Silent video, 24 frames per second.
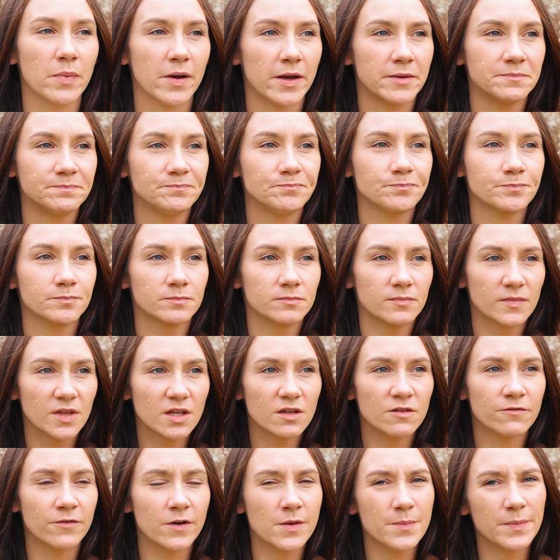But
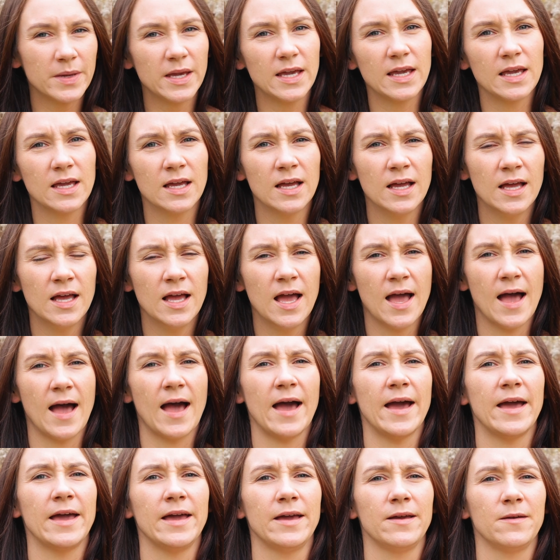for me,
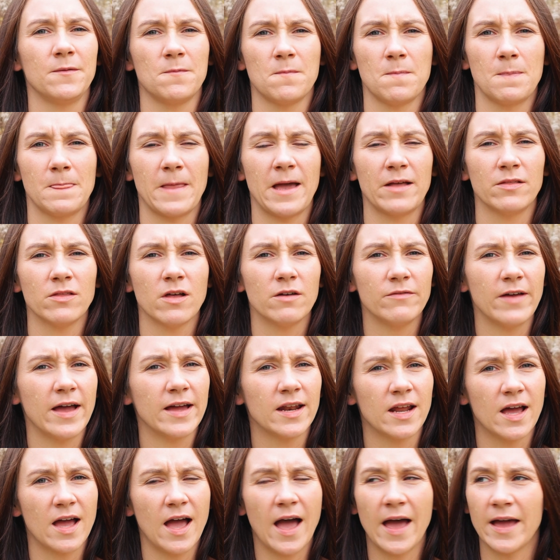I love
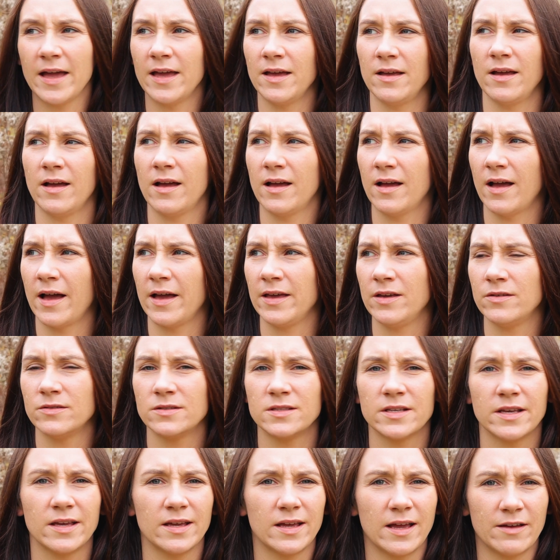henna. I
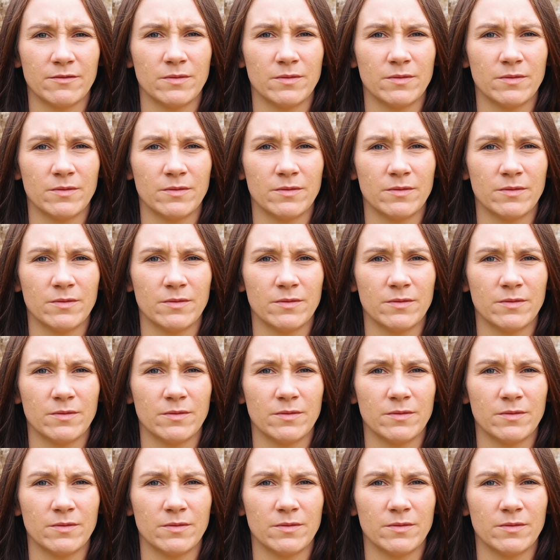use it.